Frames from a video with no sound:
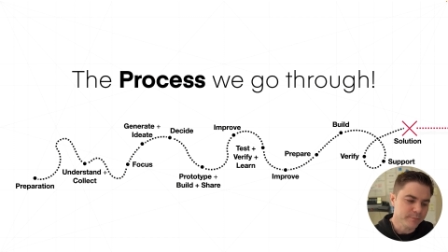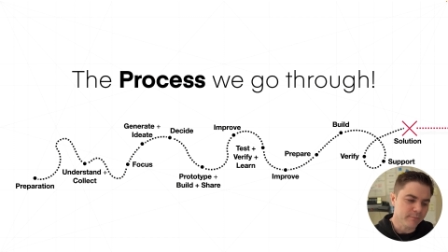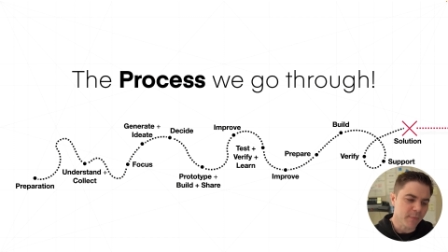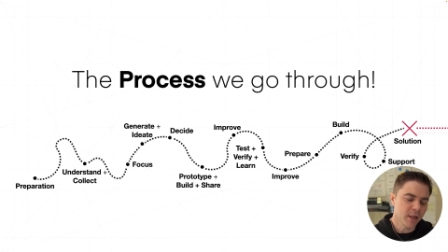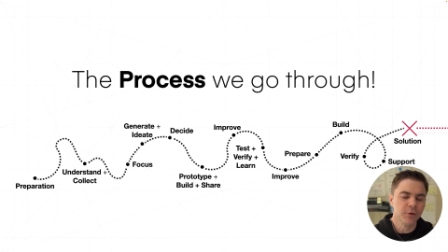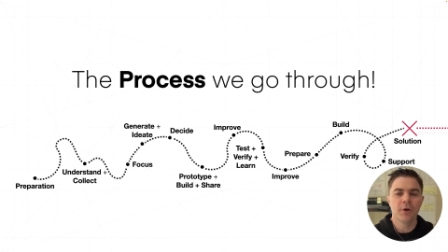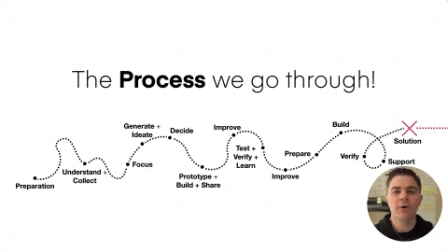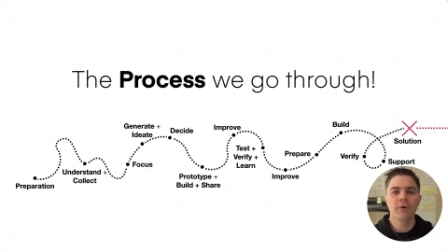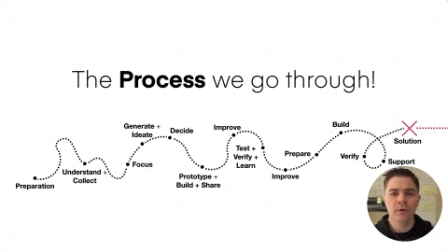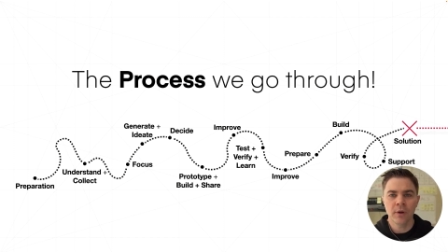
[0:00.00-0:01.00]

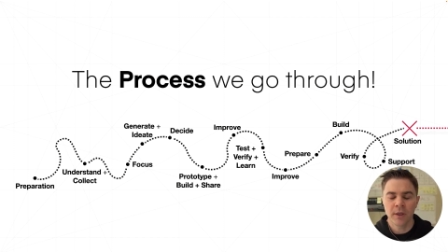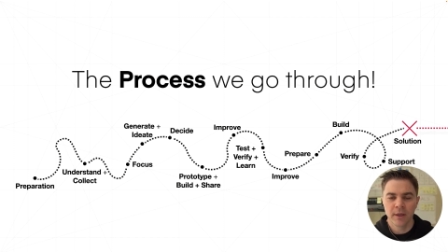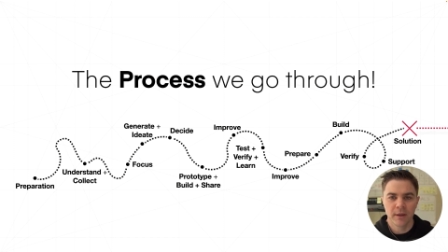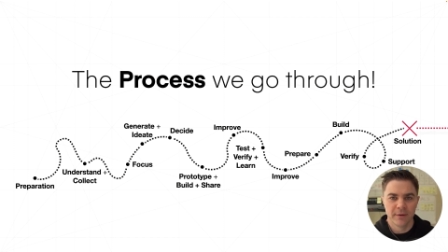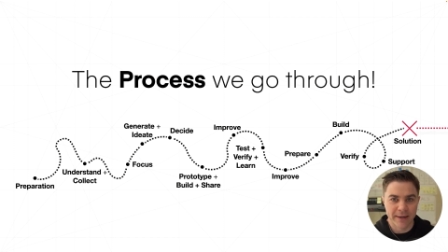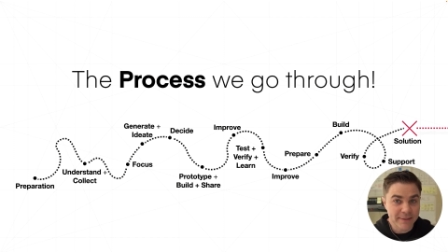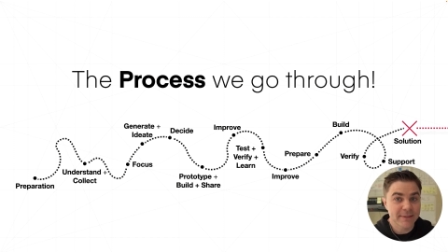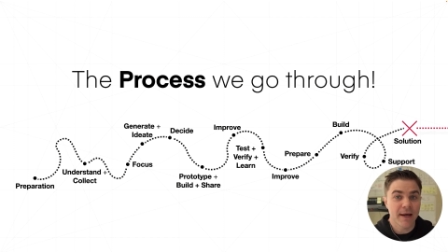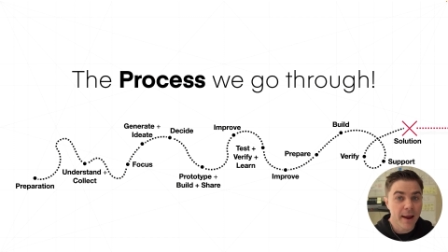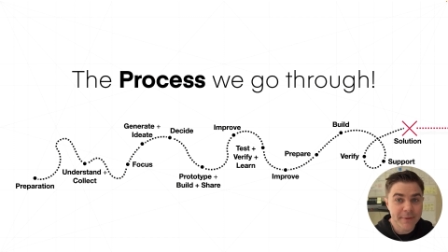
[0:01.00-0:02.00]
know that it's
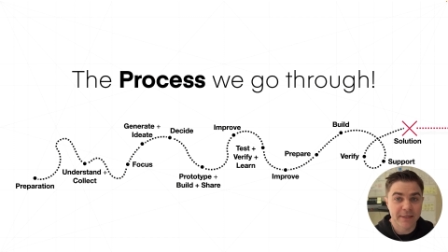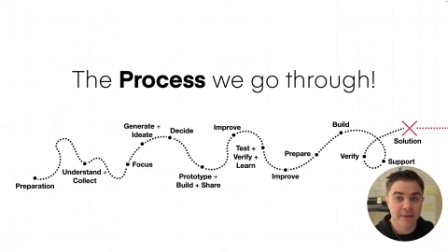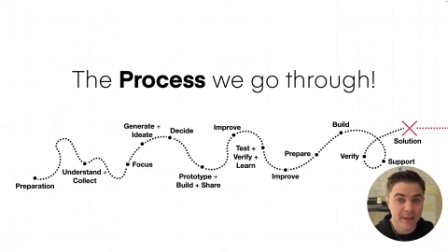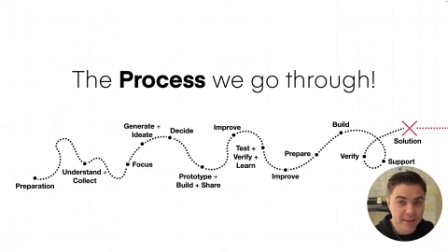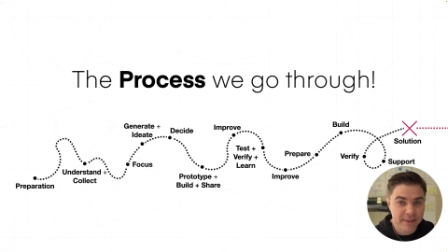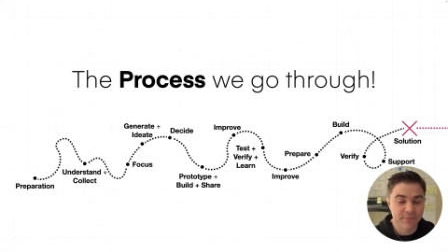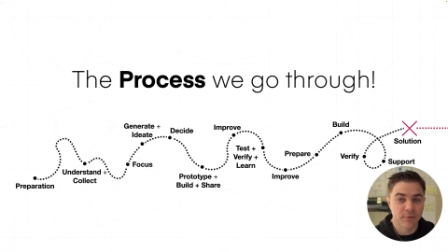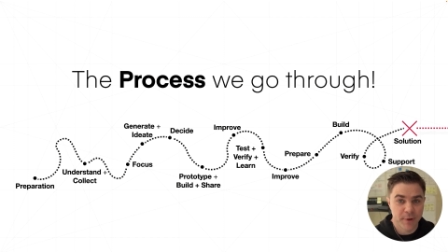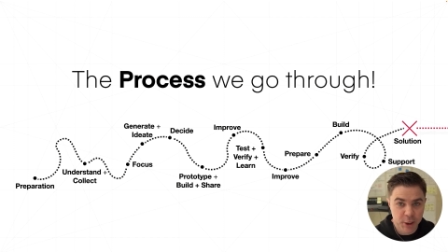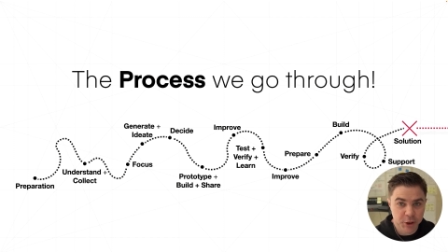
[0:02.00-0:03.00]
time to collect
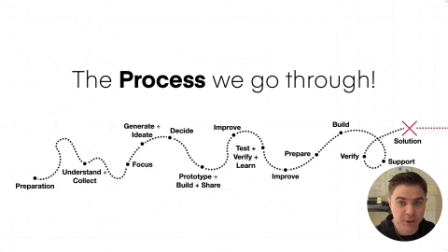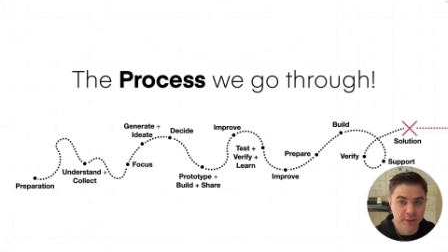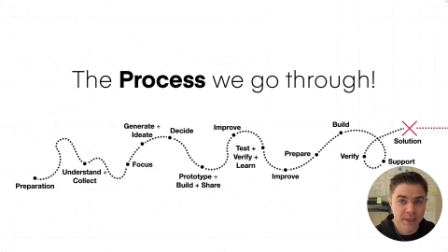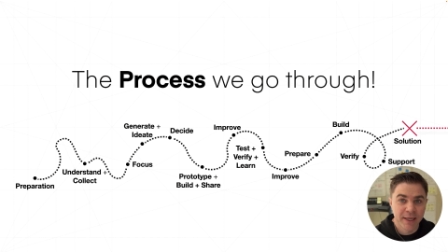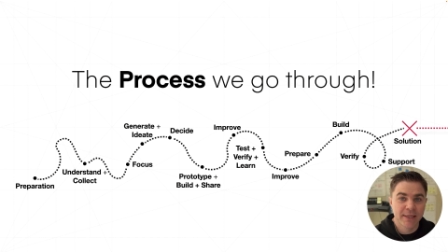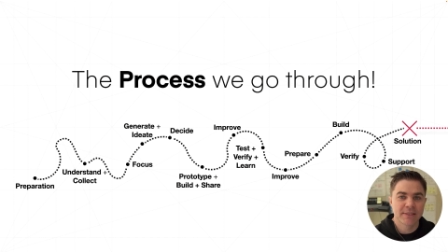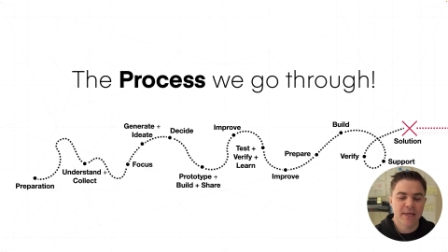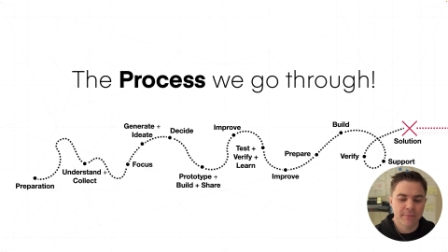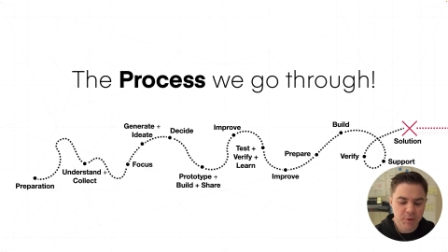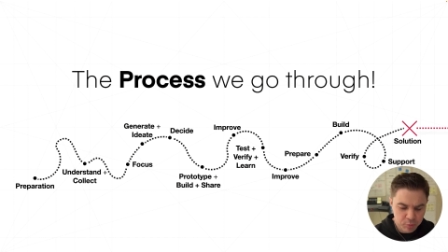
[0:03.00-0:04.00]
information. It's
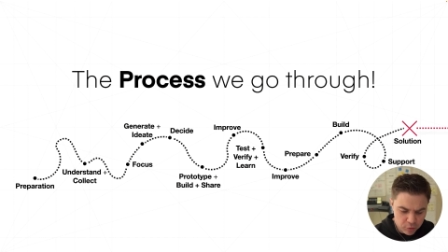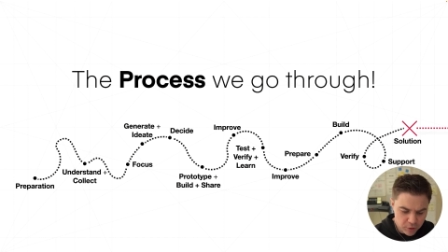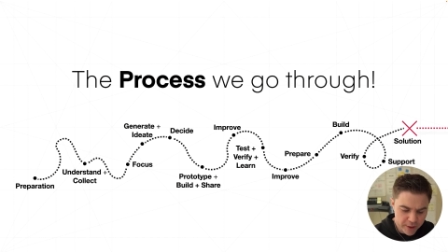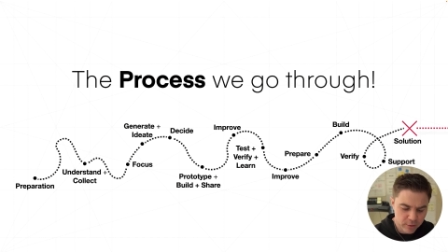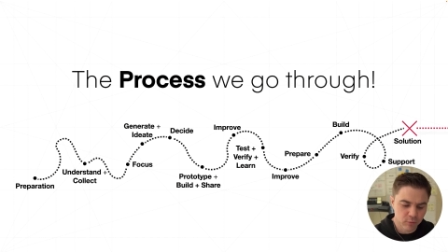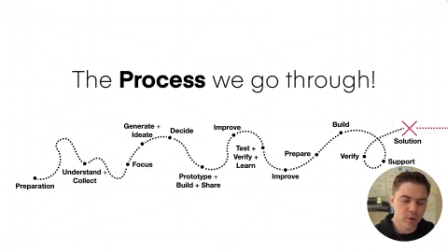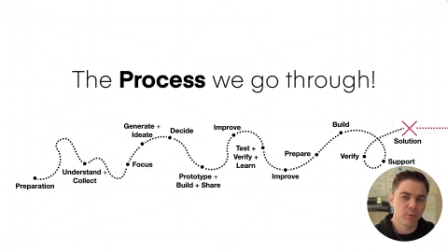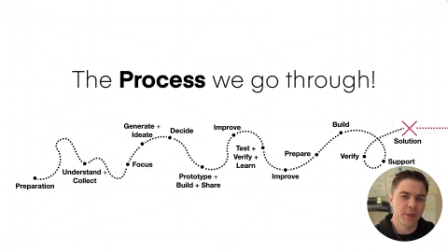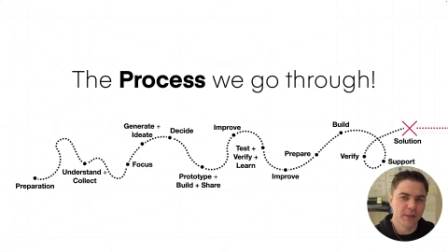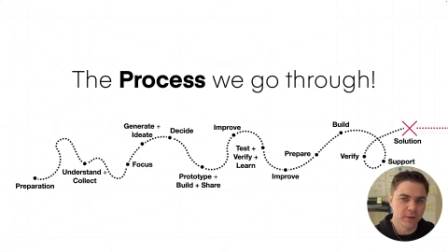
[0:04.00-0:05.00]
time to pull in what we
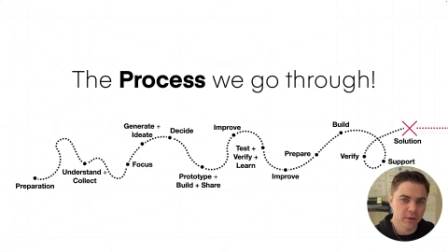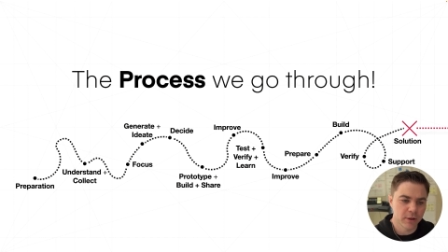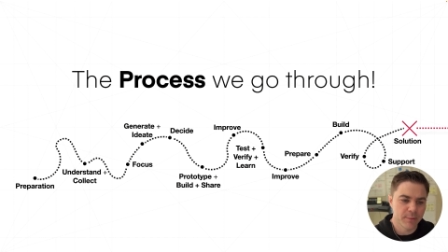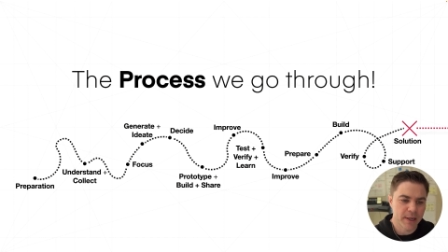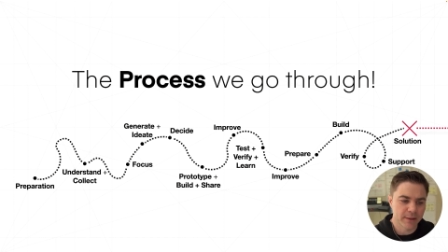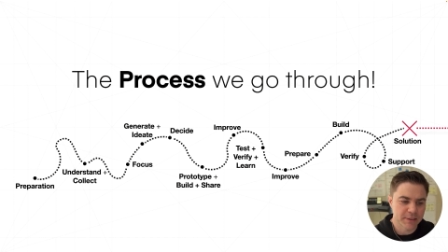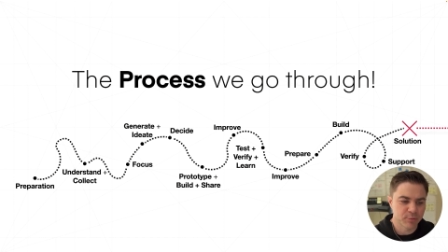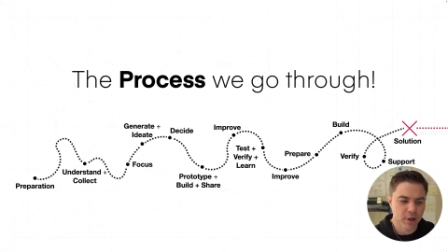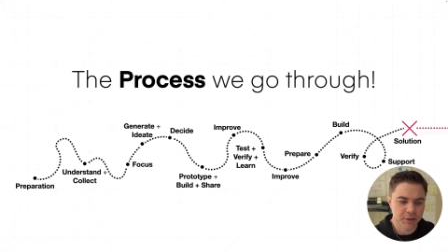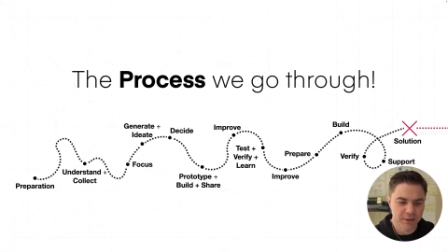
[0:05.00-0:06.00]
need to learn about this
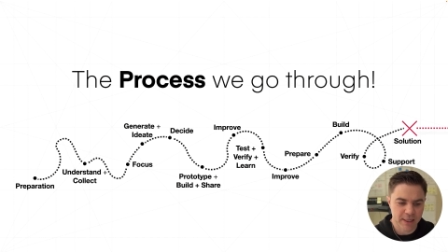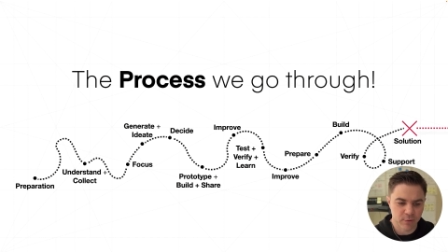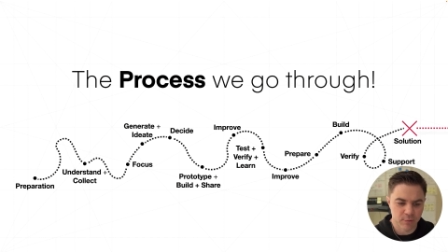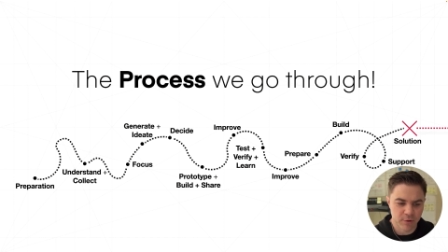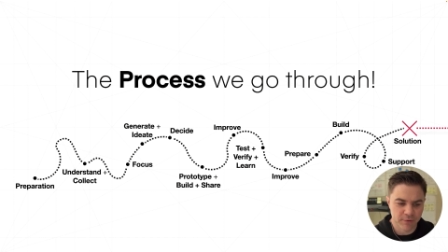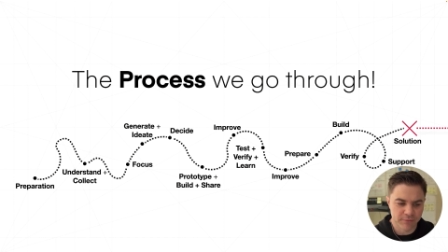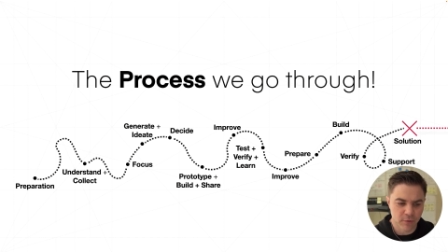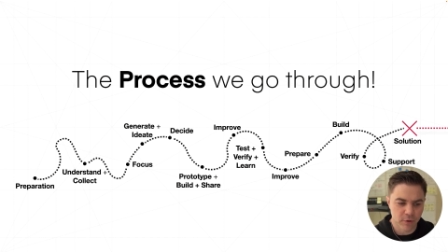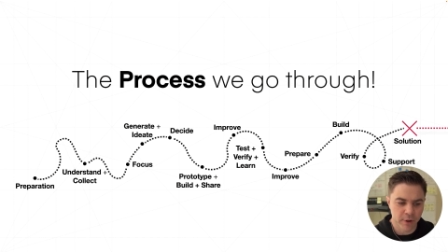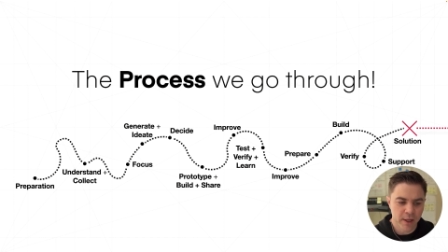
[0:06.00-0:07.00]
project that we're moving forward.